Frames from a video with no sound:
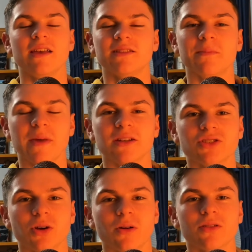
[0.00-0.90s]
is the
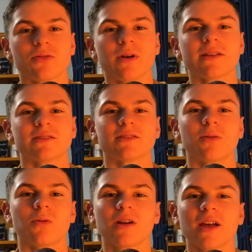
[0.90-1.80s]
Minnesota Twins.
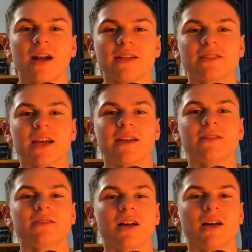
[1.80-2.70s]
What could I say?
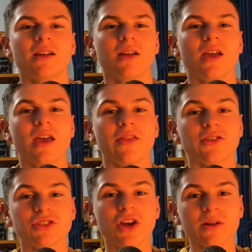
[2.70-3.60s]
It's uh
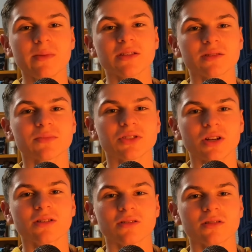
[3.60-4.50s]
there's going to be some
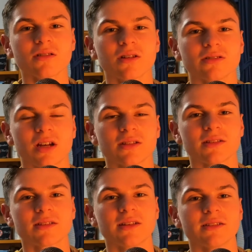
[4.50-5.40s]
circle logos on
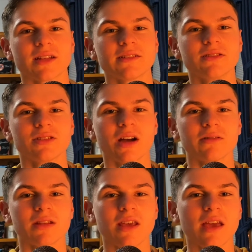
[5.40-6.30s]
this list. As you saw
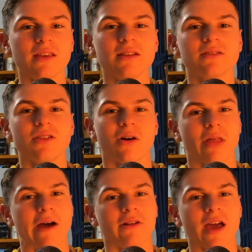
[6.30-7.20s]
with the Yankees though,
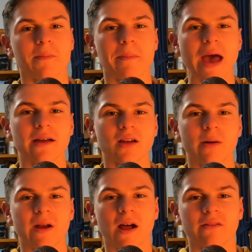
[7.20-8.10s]
that one had a bat
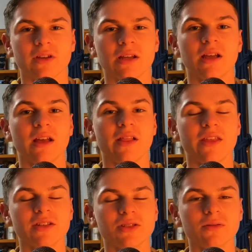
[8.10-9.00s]
coming out of it.
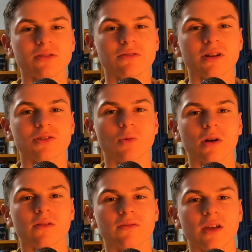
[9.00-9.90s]
This Twins one is
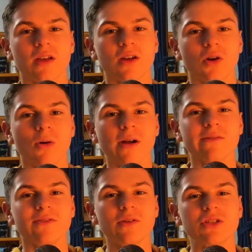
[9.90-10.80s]
one of quite
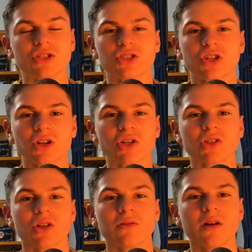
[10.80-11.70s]
a few just
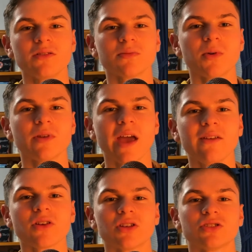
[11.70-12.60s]
circle logos, but when you
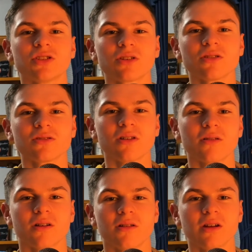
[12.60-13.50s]
have a circle
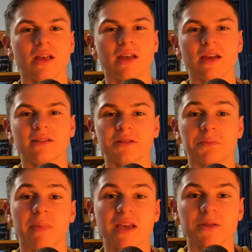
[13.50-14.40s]
logo it says
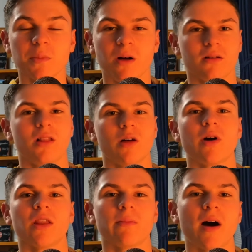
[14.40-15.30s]
baseball club
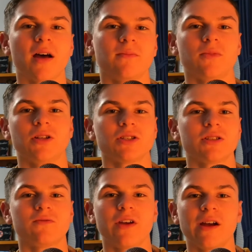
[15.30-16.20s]
on the bottom, which
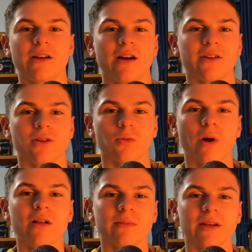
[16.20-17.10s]
is very
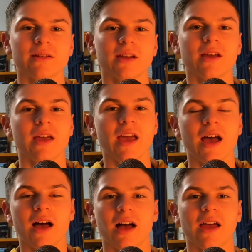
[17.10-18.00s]
underwhelming.
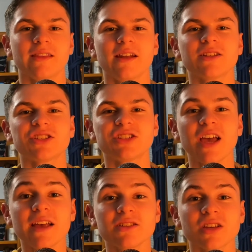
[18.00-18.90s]
Uh, and then it
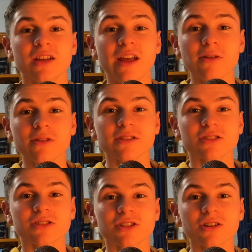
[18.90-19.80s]
says not only is
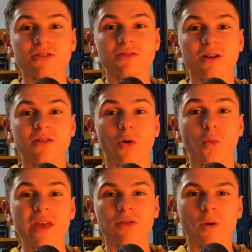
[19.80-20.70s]
it a circle logo
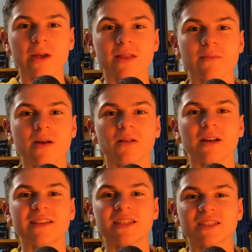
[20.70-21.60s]
with white in the middle,
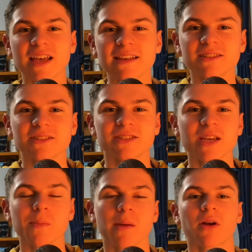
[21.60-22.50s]
it says your
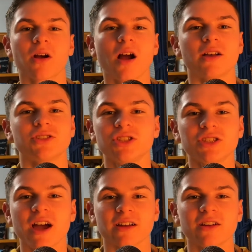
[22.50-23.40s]
team name across,
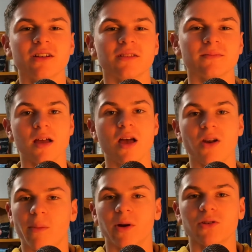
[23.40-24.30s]
just not good.
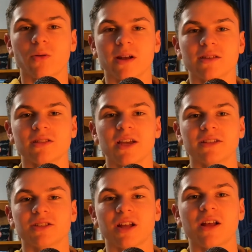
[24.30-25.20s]
Number
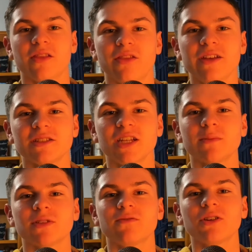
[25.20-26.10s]
26, this
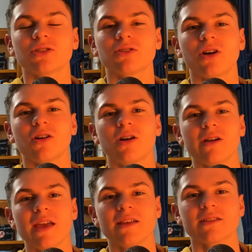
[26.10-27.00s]
team's official
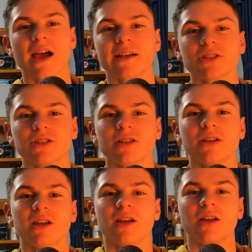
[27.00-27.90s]
logo is
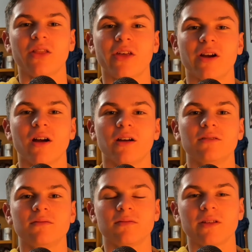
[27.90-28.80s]
actually their uh,
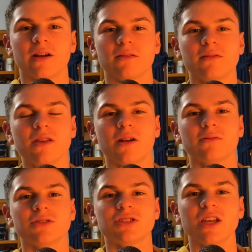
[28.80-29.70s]
their you
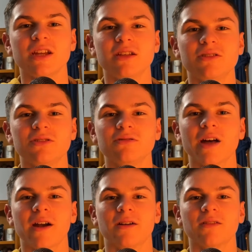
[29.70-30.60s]
know city two
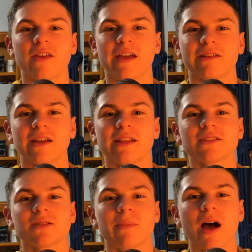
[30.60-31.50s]
letter thing, and
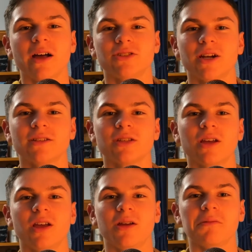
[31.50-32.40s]
that's the Padres
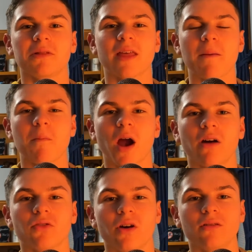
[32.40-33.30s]
with that
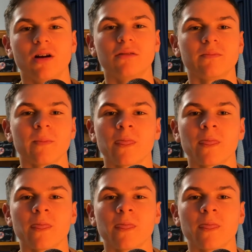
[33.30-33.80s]
brown logo.